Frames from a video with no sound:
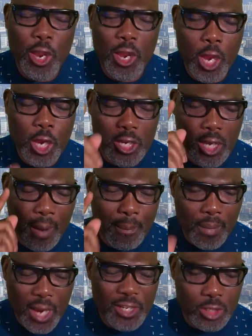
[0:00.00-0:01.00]
In the
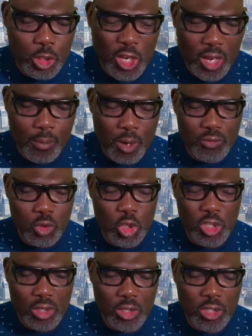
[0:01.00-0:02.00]
mighty name of
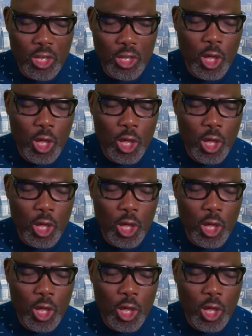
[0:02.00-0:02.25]
Jesus.